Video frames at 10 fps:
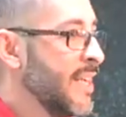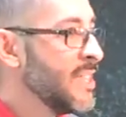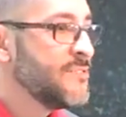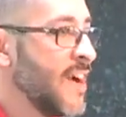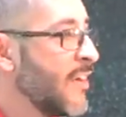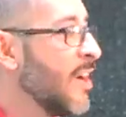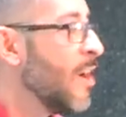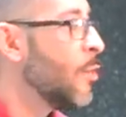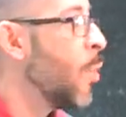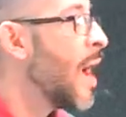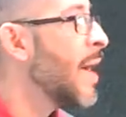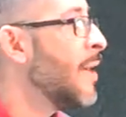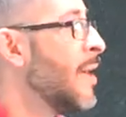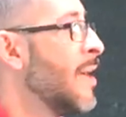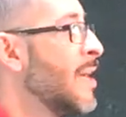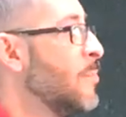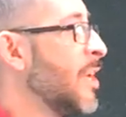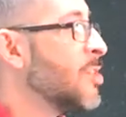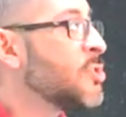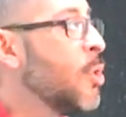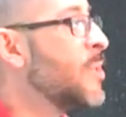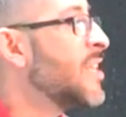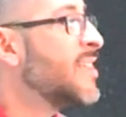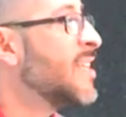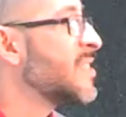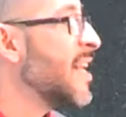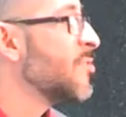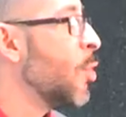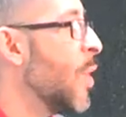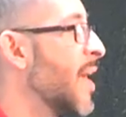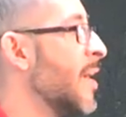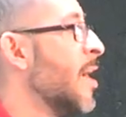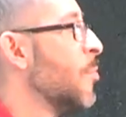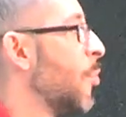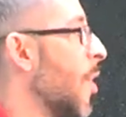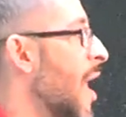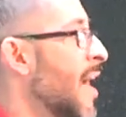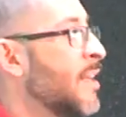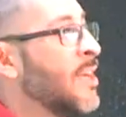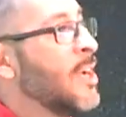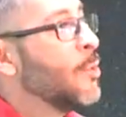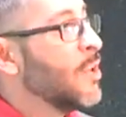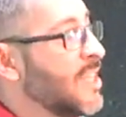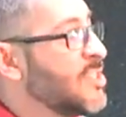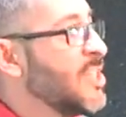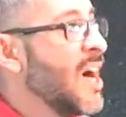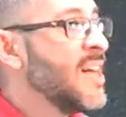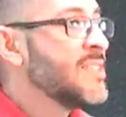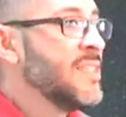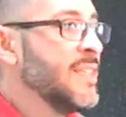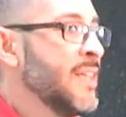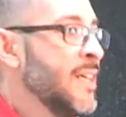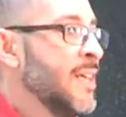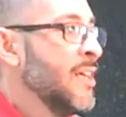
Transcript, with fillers: It's very hard. Why? Because so many things get in the way pride, religiosity,